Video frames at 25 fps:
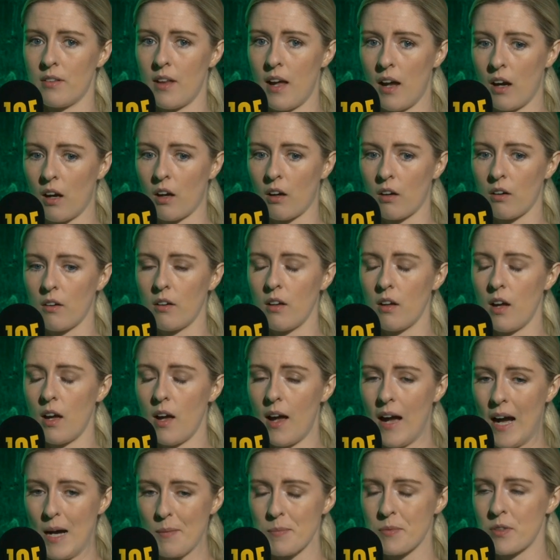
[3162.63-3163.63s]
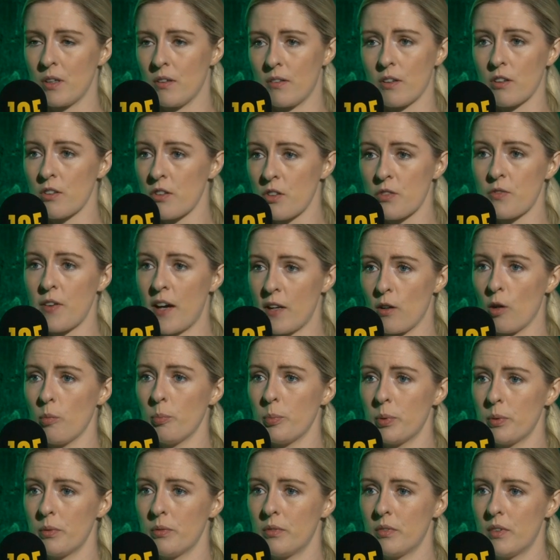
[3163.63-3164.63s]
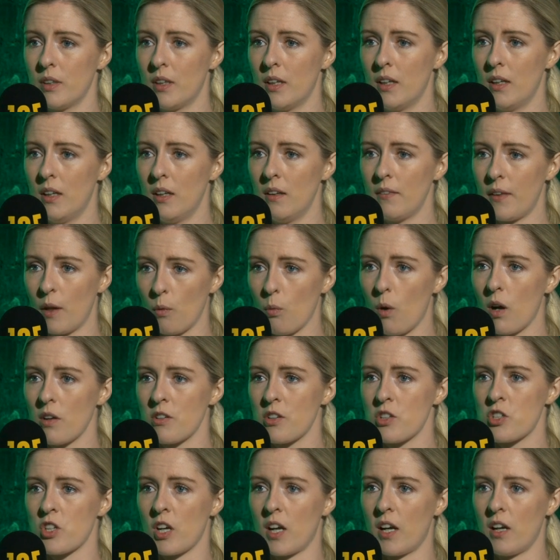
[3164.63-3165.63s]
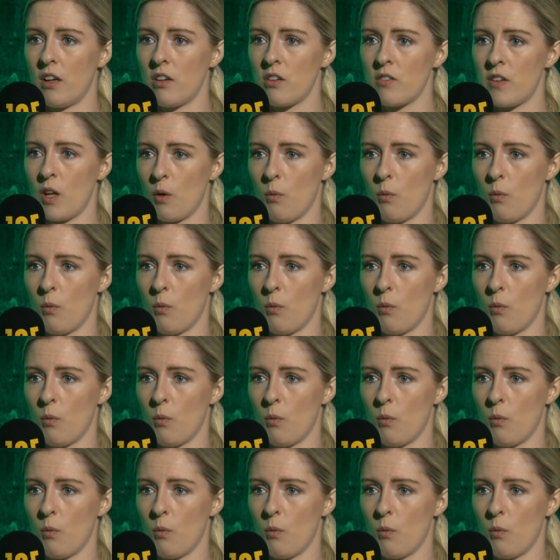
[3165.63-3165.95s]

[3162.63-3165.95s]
They're absolutely they're just fed up they want to change.